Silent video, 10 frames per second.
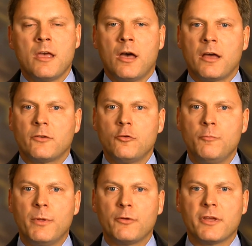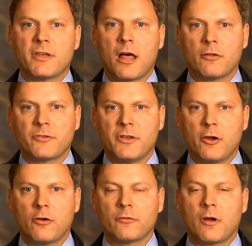Uh, $2 billion a
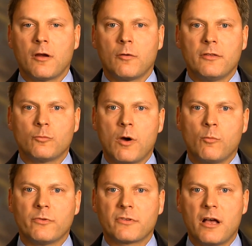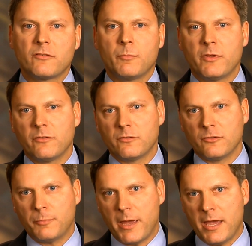year is what Wisconsin
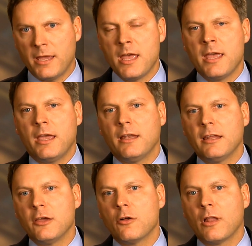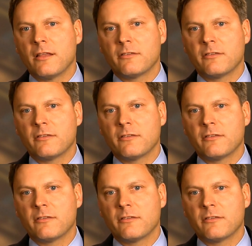businesses pay in legal and